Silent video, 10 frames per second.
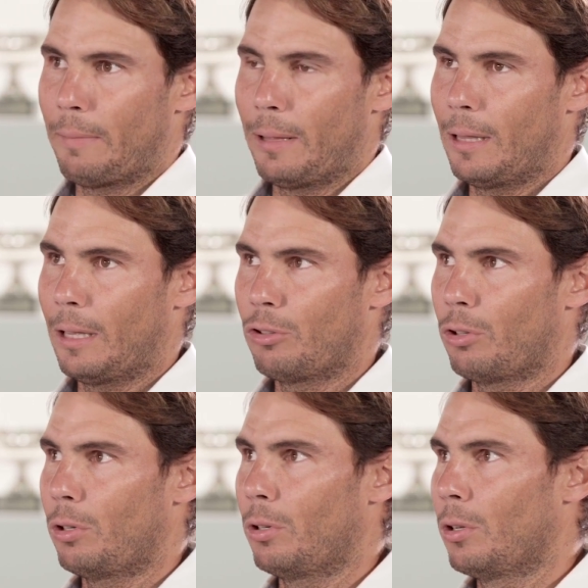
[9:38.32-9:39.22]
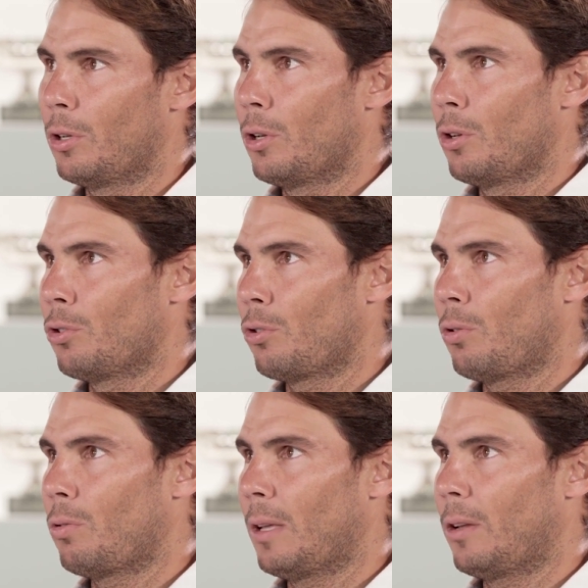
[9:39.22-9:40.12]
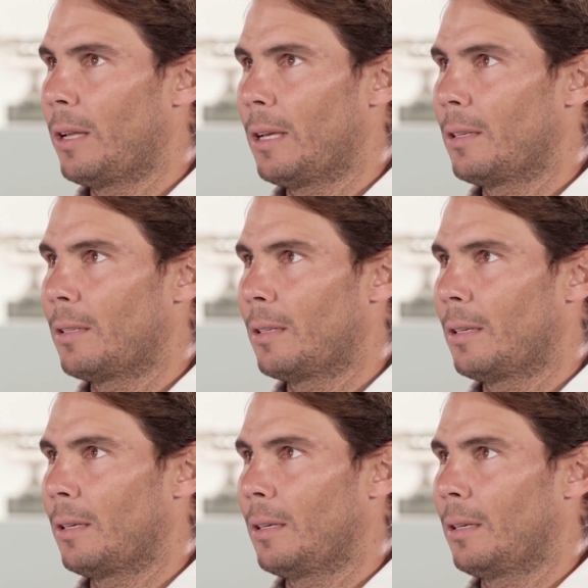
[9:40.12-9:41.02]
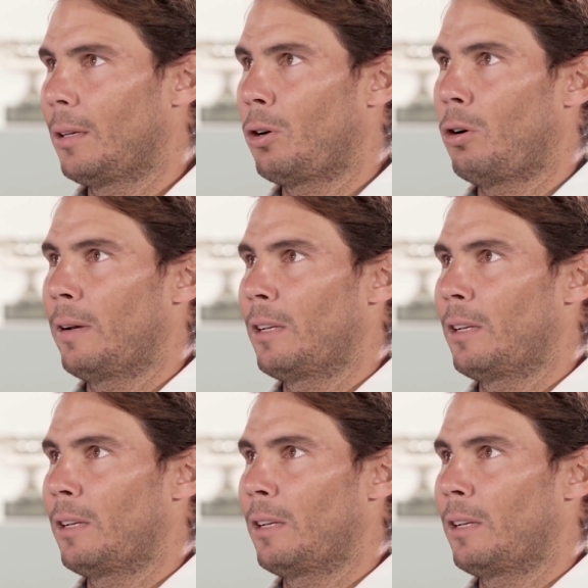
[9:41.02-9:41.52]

They're basically all of them,